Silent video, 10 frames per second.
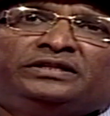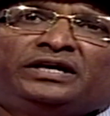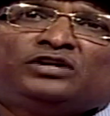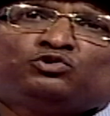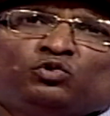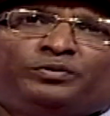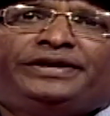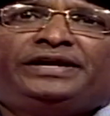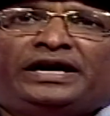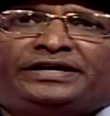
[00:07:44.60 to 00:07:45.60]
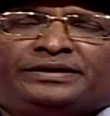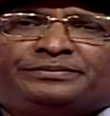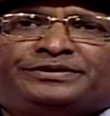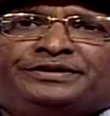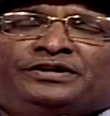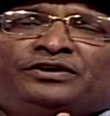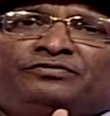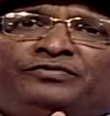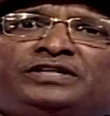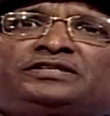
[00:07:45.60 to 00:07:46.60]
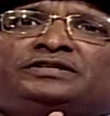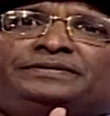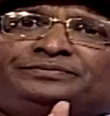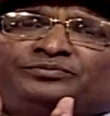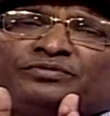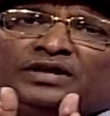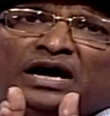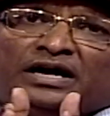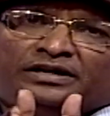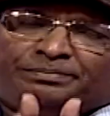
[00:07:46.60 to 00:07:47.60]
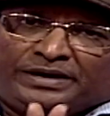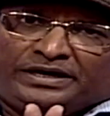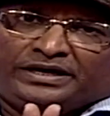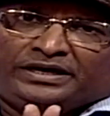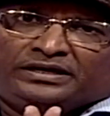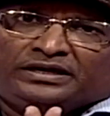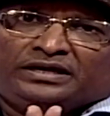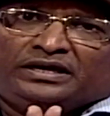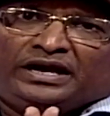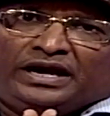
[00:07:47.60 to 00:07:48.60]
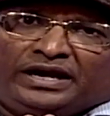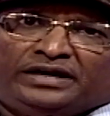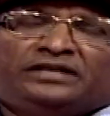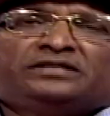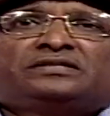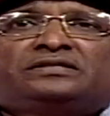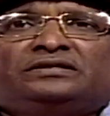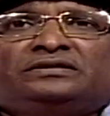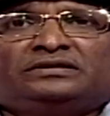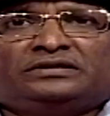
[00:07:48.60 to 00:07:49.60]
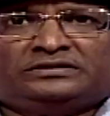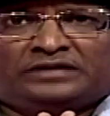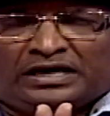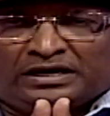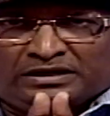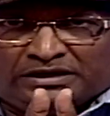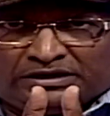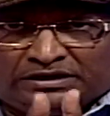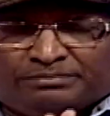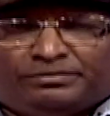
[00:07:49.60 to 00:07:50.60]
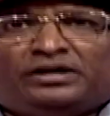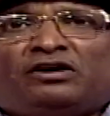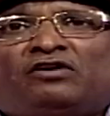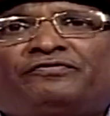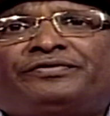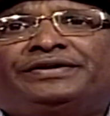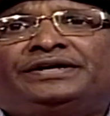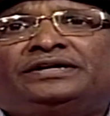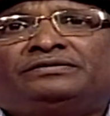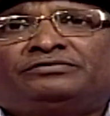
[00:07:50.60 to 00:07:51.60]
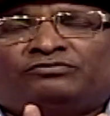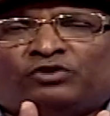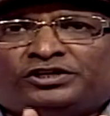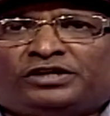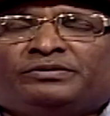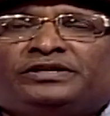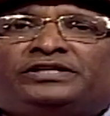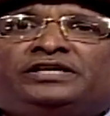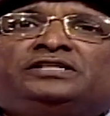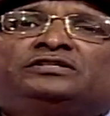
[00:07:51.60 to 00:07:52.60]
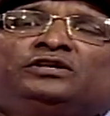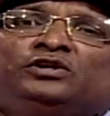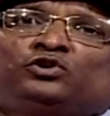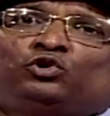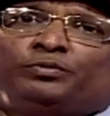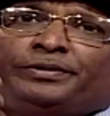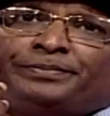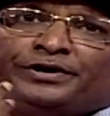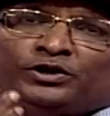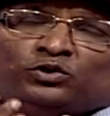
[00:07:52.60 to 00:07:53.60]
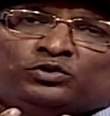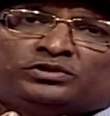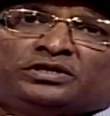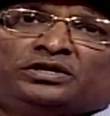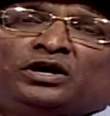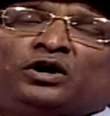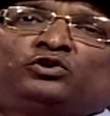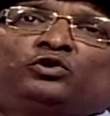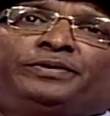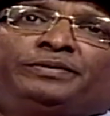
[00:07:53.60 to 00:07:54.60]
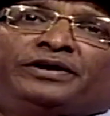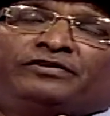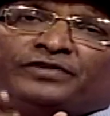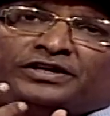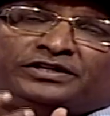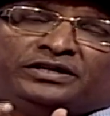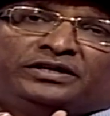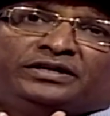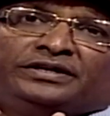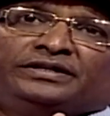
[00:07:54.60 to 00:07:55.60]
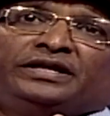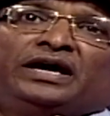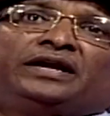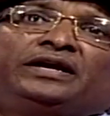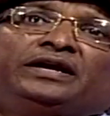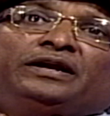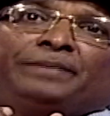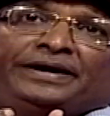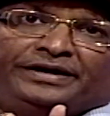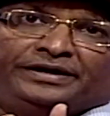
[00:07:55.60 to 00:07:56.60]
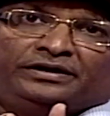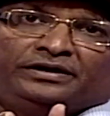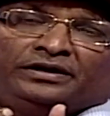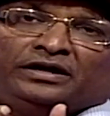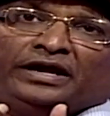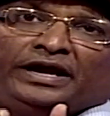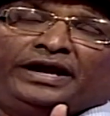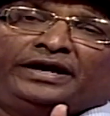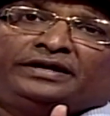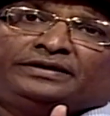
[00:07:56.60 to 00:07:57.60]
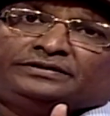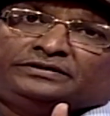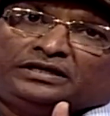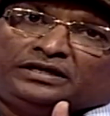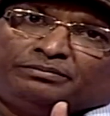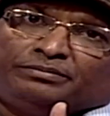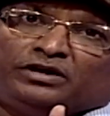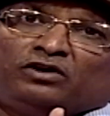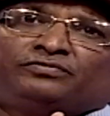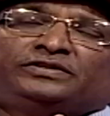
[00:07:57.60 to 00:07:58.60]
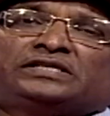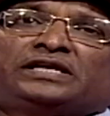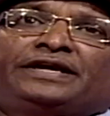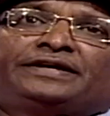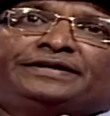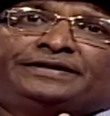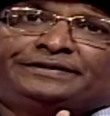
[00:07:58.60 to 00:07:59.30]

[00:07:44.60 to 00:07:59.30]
there are so many items which are dependent, and the number of washing machines to be produced or to be manufactured, they are independent. And the number of, just like